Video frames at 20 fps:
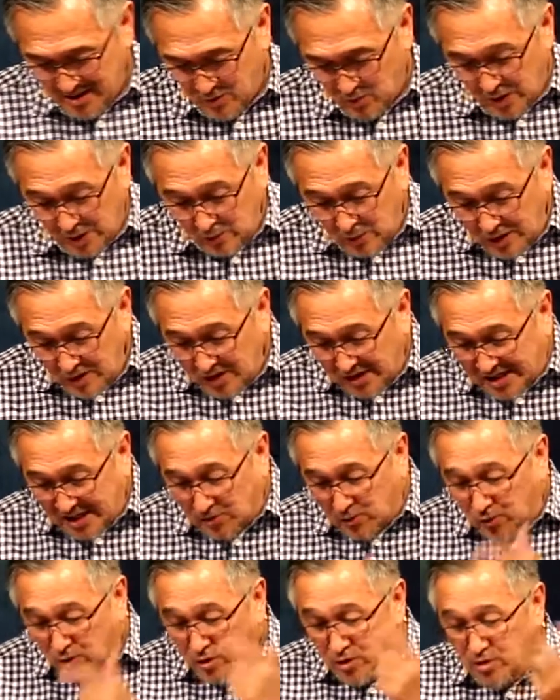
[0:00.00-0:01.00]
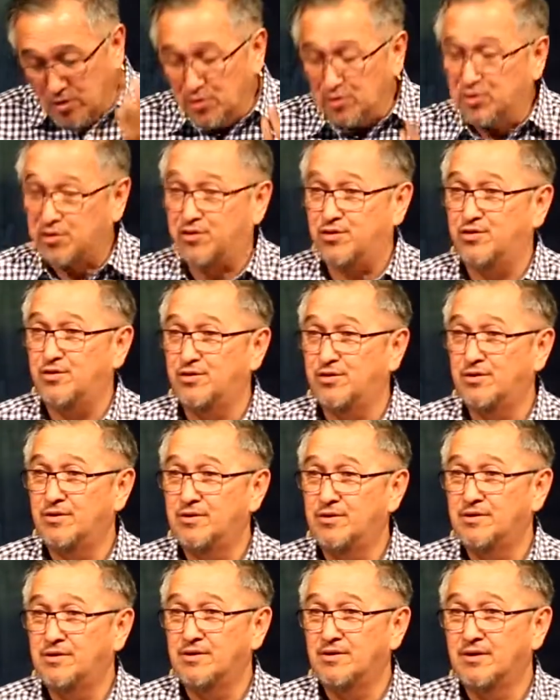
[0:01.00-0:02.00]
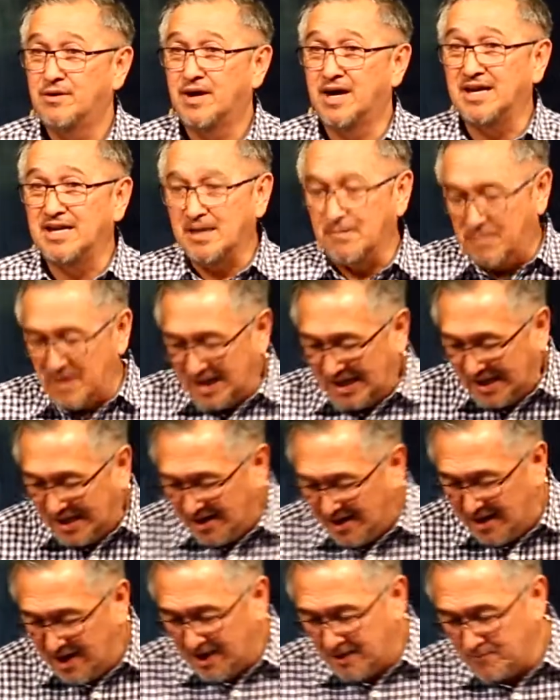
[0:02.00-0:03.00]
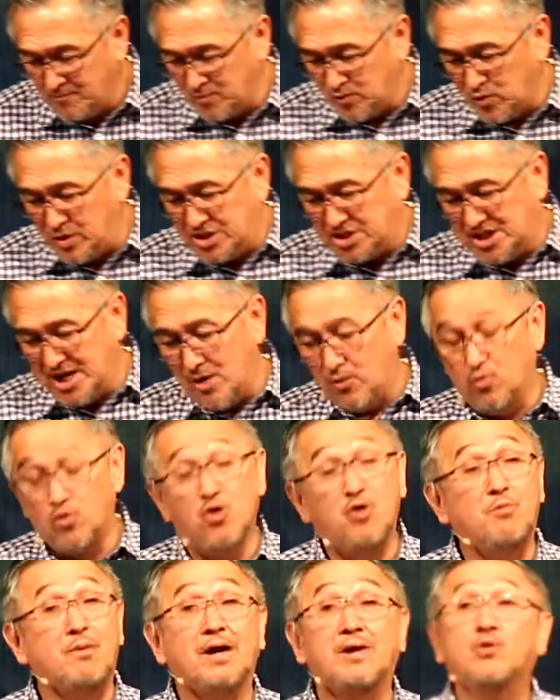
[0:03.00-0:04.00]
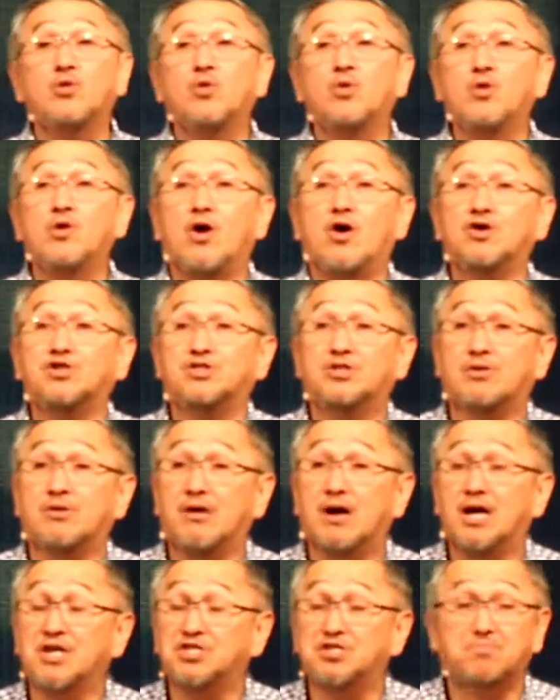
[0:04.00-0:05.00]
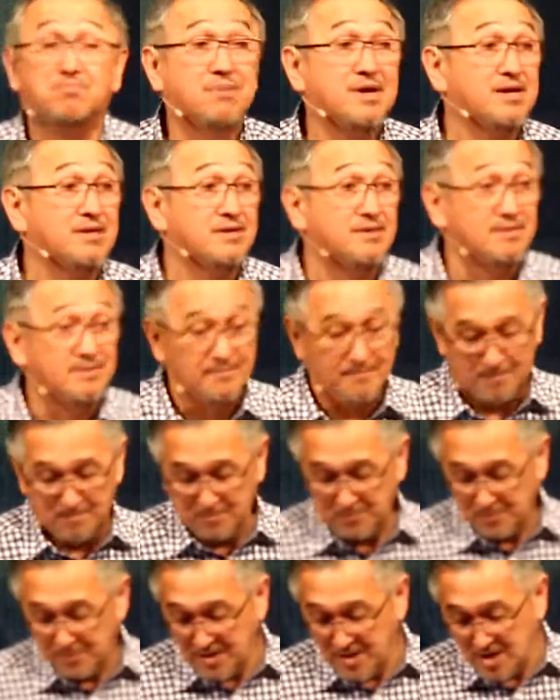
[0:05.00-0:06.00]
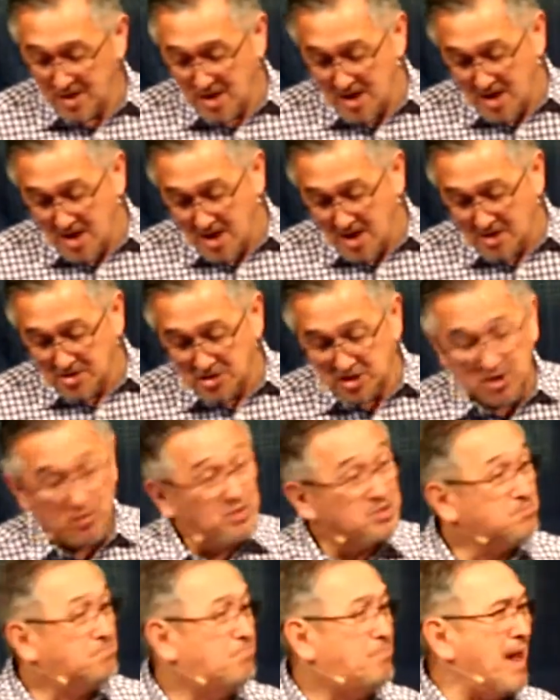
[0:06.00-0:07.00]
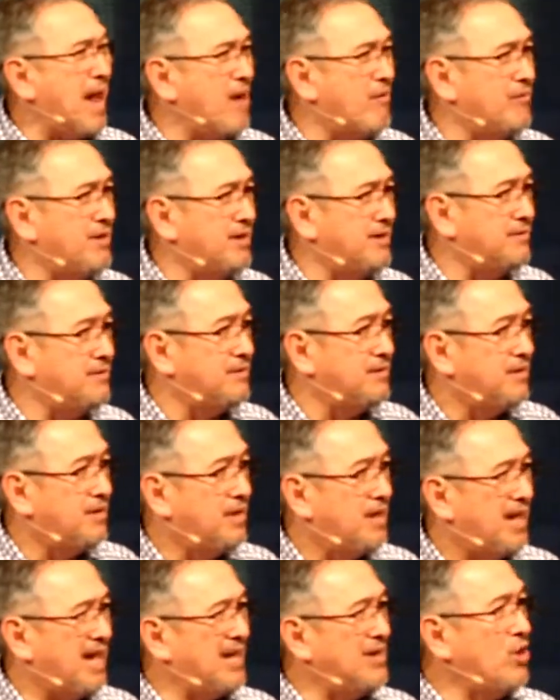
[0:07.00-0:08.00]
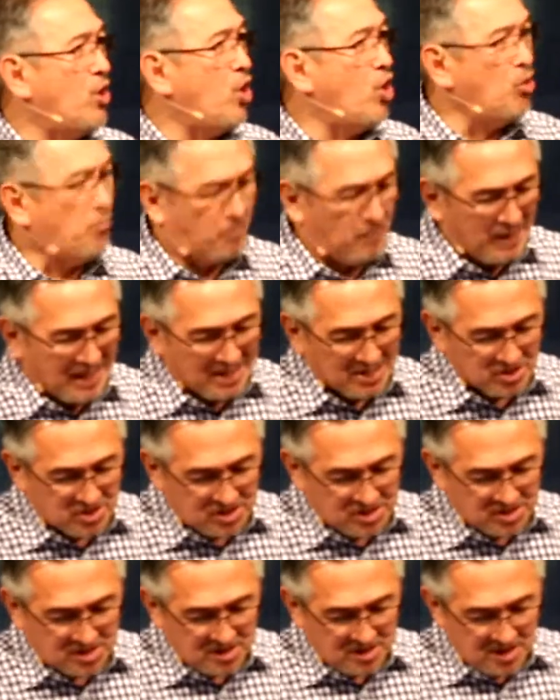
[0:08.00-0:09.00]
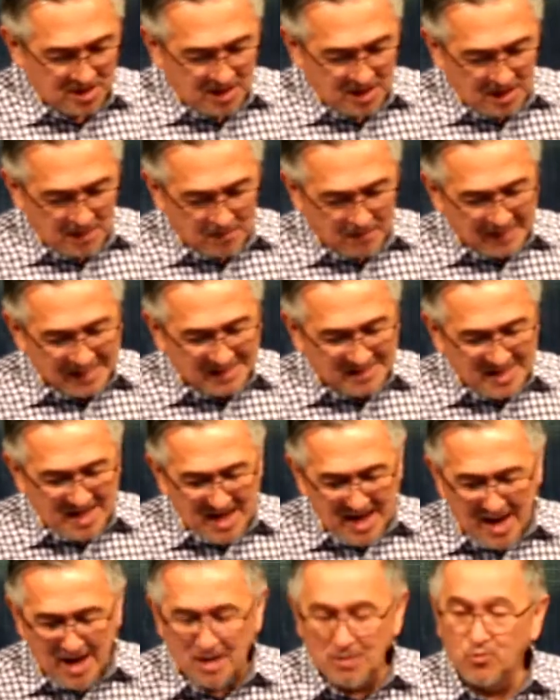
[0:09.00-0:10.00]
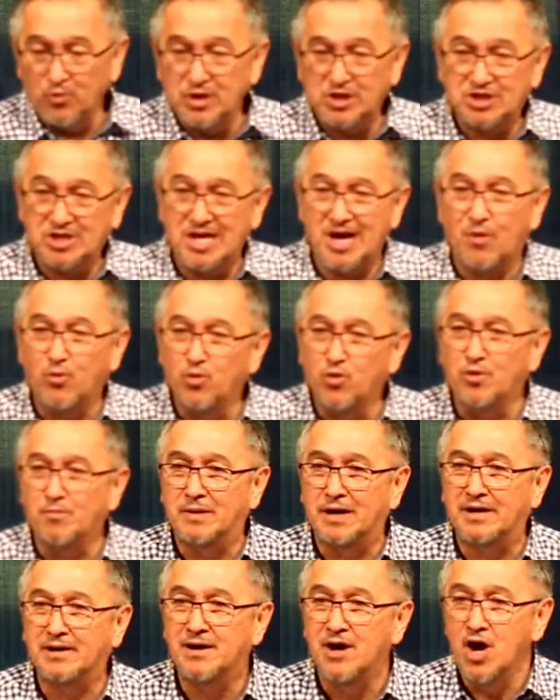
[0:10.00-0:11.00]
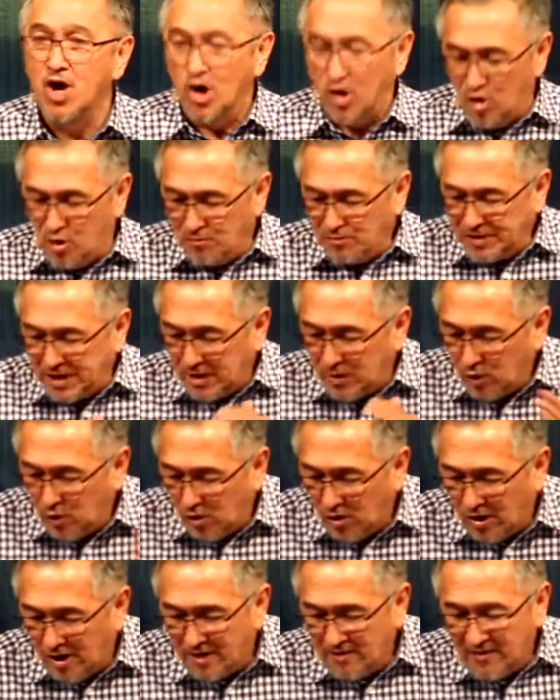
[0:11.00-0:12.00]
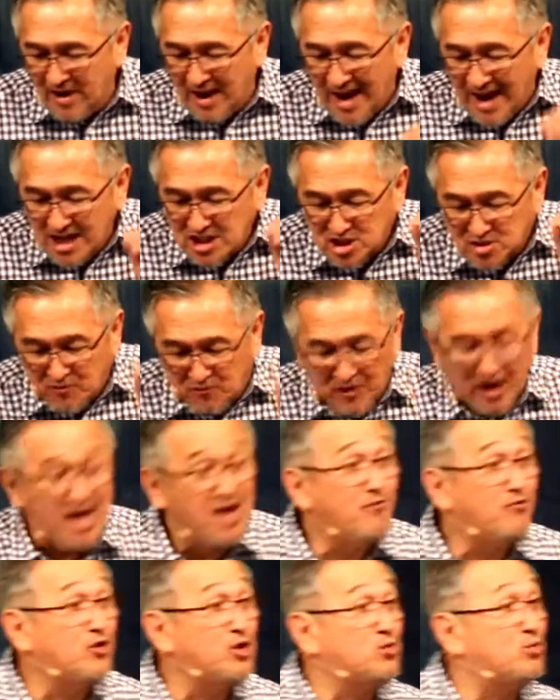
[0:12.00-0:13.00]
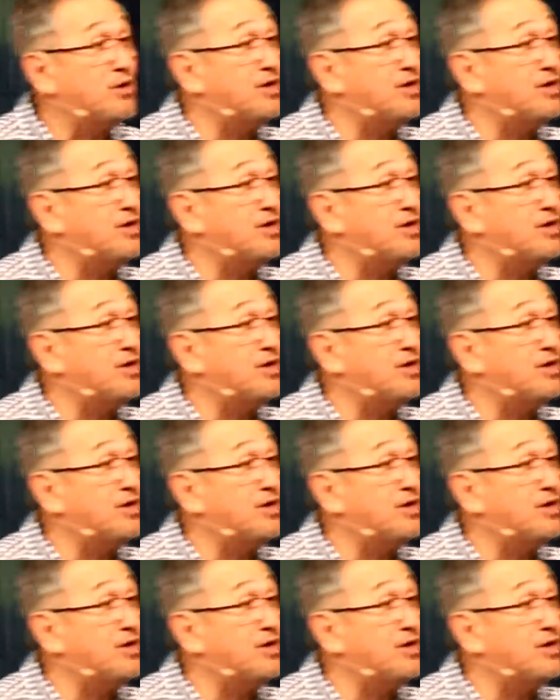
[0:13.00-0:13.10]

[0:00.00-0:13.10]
When we look at Ruth, in the beginning, we see a woman who lost her husband. She was barren and hopeless. But at the end, we see a woman whom the Lord has favored